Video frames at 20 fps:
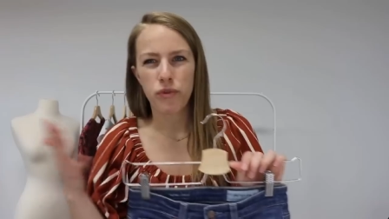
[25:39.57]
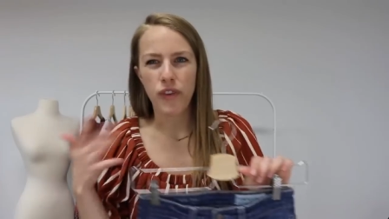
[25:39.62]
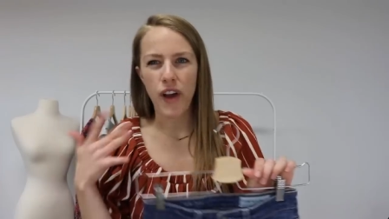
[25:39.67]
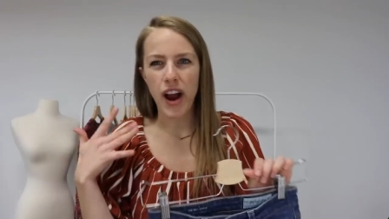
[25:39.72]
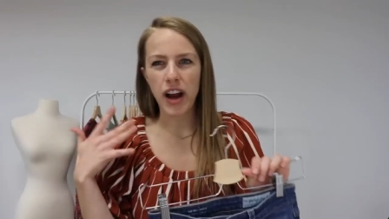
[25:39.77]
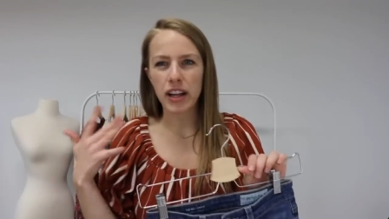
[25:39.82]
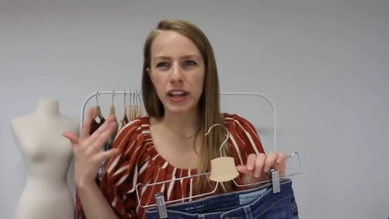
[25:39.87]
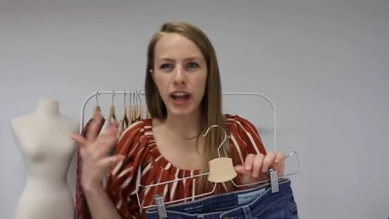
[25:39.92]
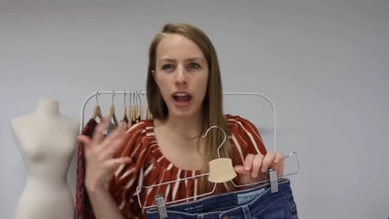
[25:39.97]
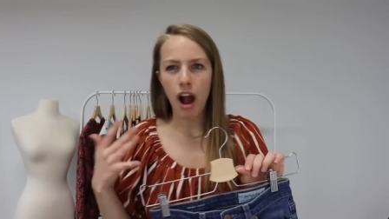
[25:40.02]

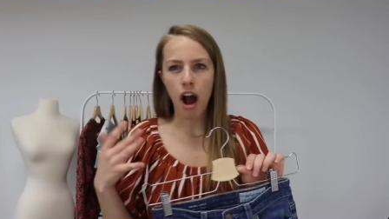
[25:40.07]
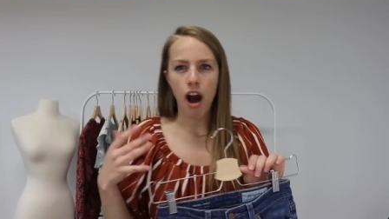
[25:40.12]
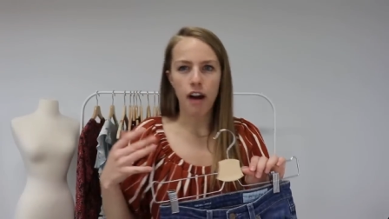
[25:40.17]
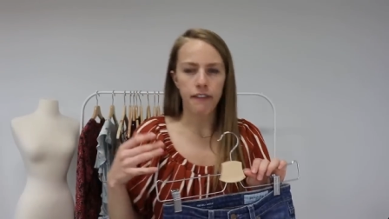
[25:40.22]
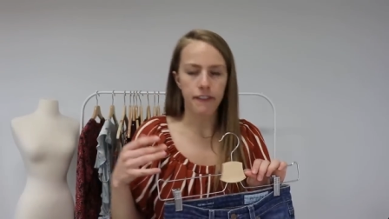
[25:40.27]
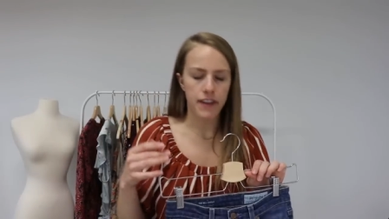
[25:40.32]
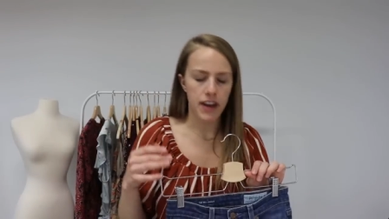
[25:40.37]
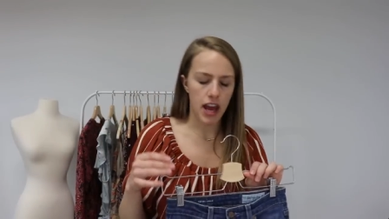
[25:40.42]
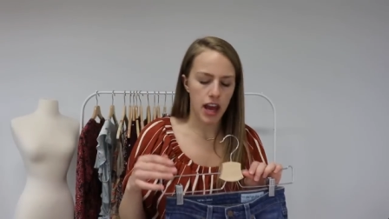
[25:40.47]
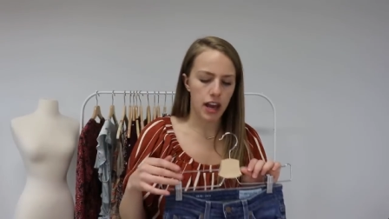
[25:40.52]
fairly
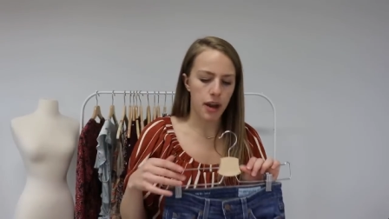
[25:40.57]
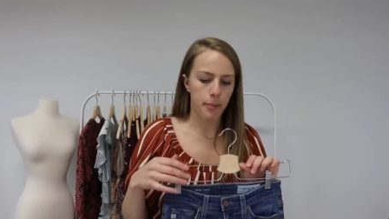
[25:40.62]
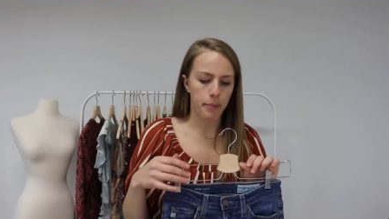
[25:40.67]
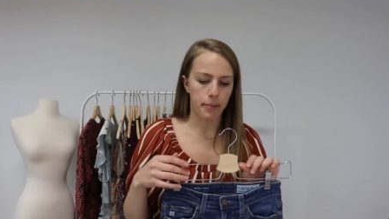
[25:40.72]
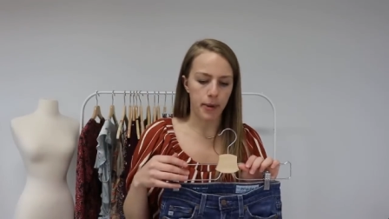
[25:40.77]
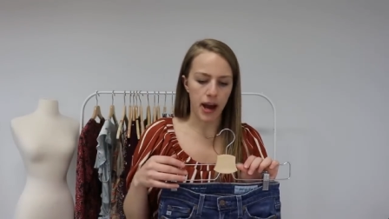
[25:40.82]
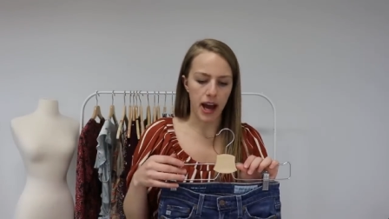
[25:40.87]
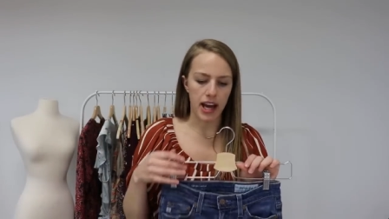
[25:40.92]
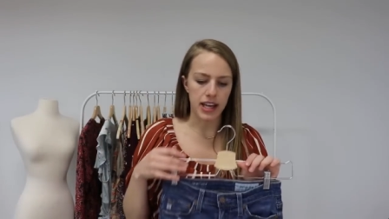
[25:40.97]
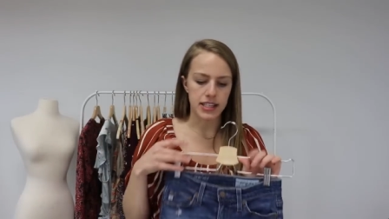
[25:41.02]

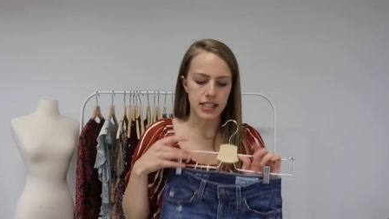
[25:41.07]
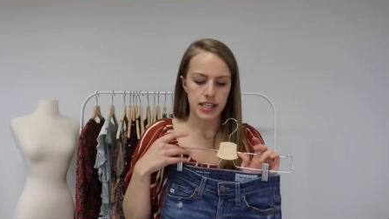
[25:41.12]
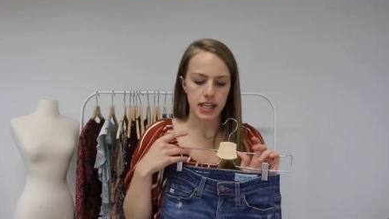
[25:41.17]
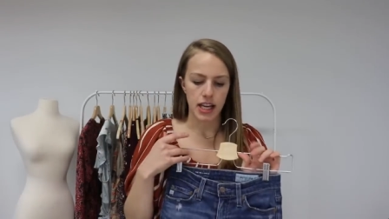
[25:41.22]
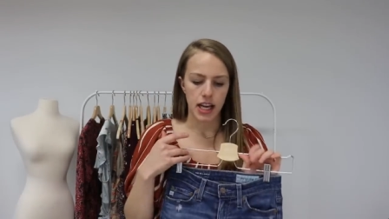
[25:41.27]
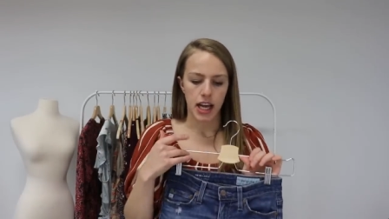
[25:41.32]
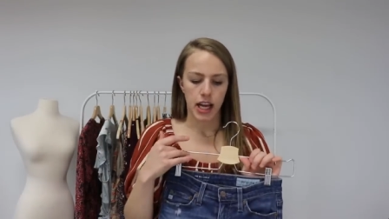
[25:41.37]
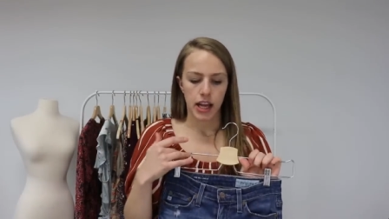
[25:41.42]
often, but